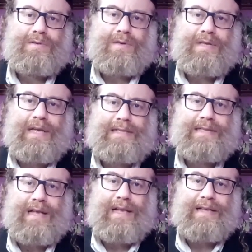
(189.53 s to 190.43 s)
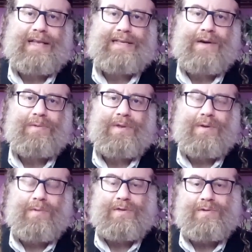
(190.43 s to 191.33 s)
So that's uh, that's how we
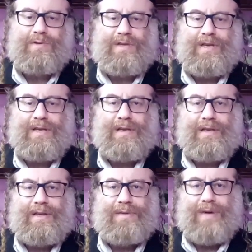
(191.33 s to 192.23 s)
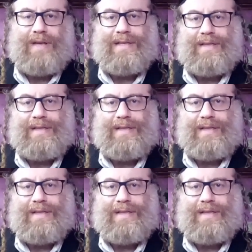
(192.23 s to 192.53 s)
know what to do today, right?